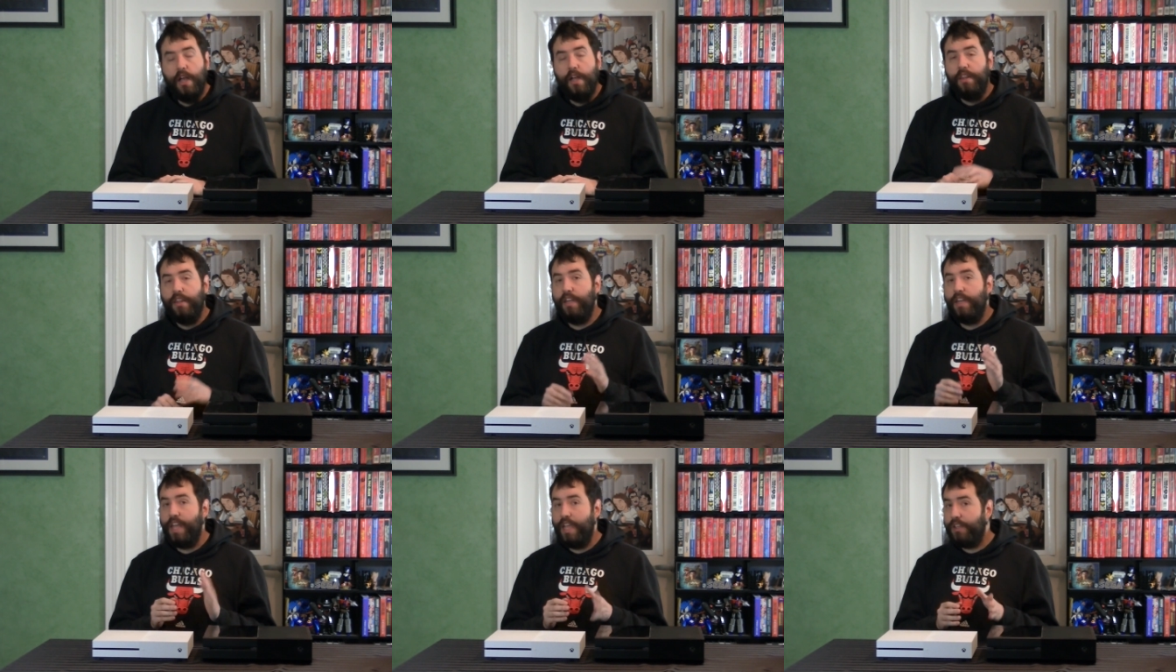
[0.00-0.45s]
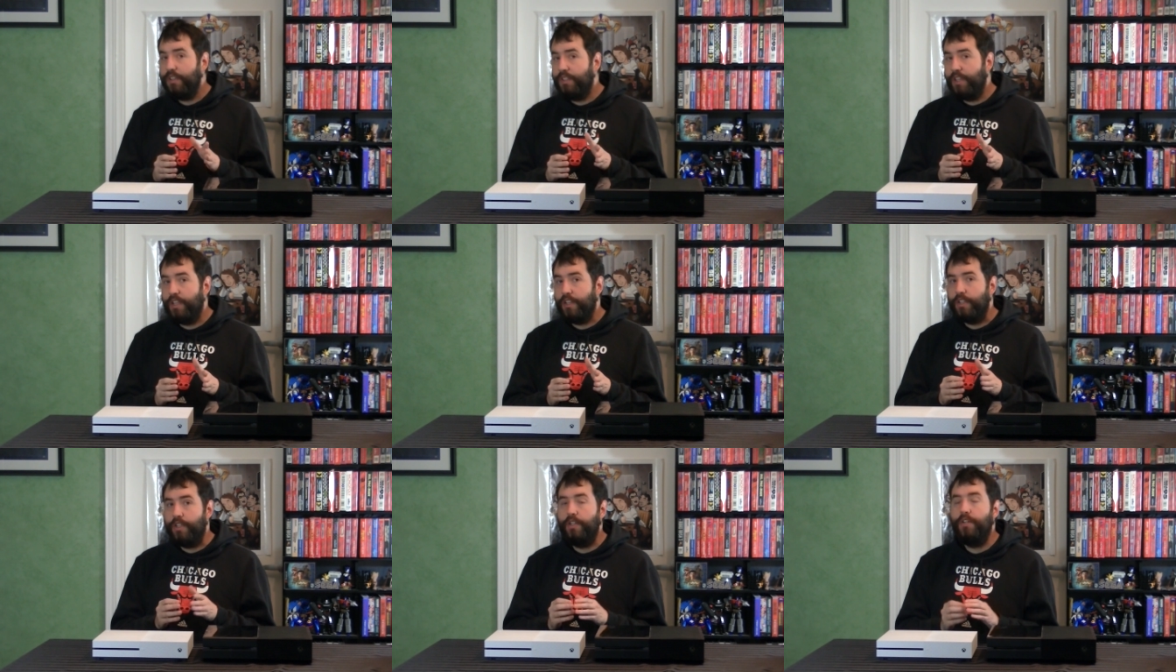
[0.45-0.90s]
The next
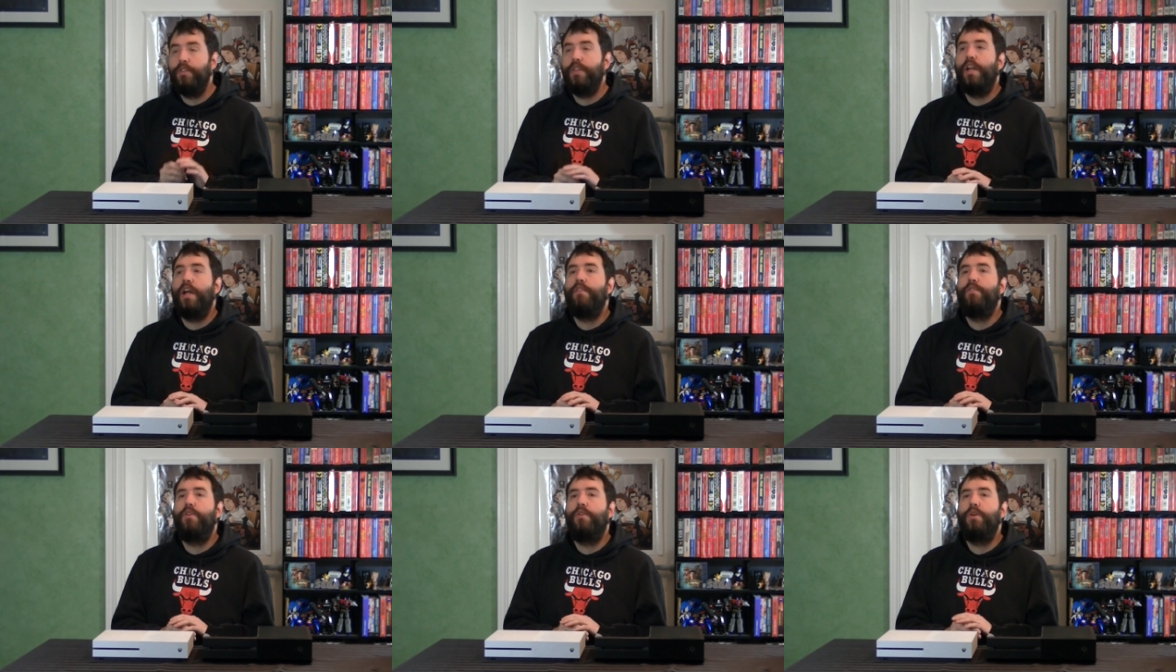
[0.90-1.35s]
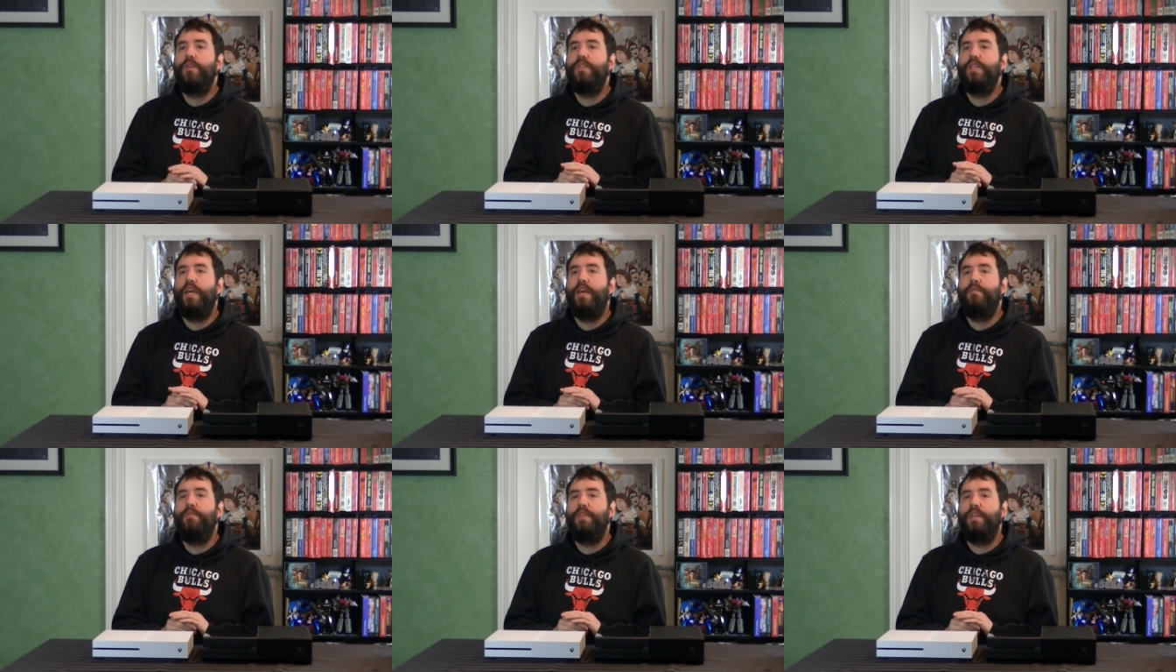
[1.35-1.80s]
issue that I've always
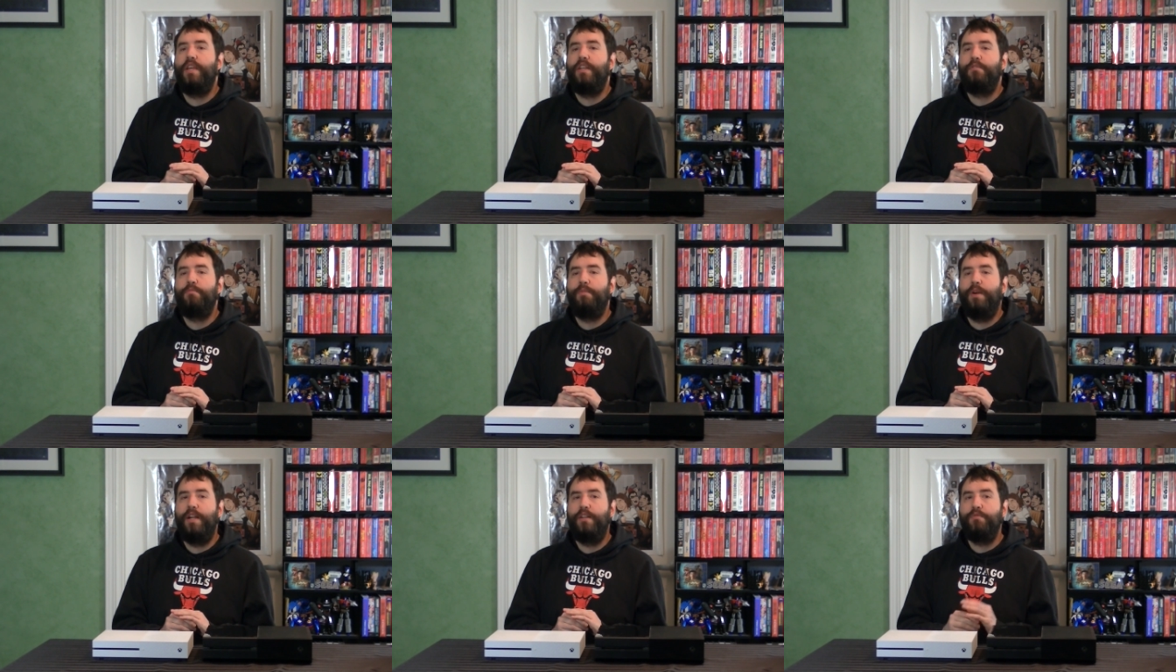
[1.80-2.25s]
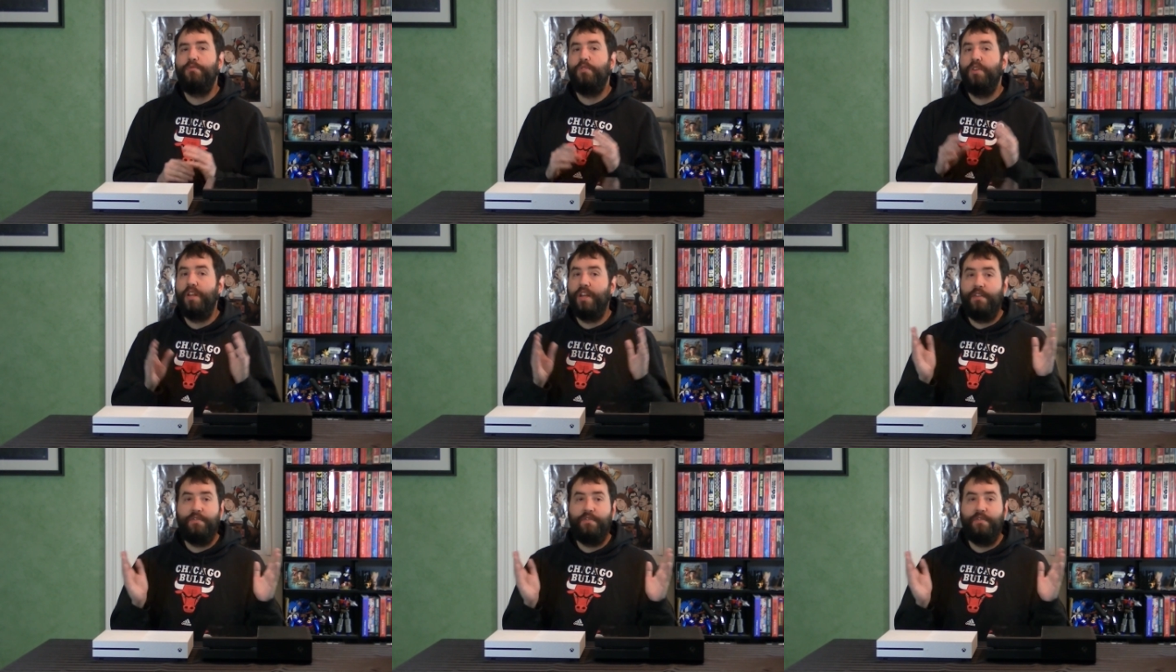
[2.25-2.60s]
had with the Xbox One,